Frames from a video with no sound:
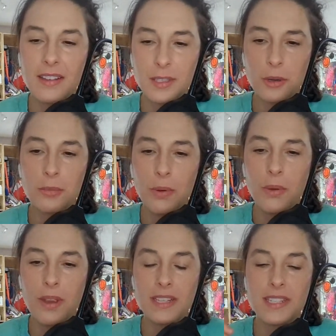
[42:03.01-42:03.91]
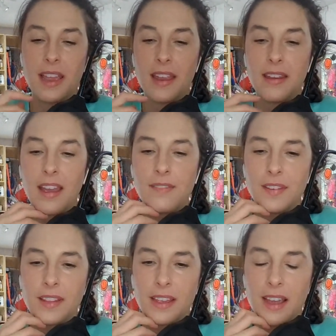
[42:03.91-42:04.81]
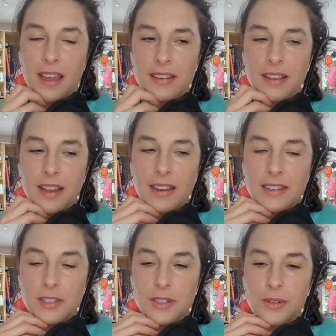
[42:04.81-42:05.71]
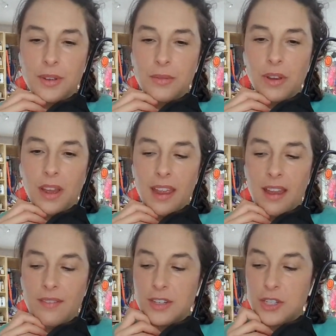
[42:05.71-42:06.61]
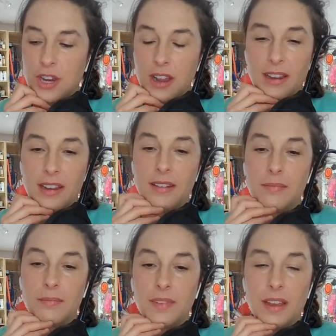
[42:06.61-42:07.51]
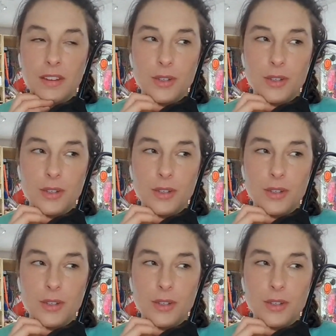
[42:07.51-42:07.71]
certain points and i feel like i i did too and i have a giant uh,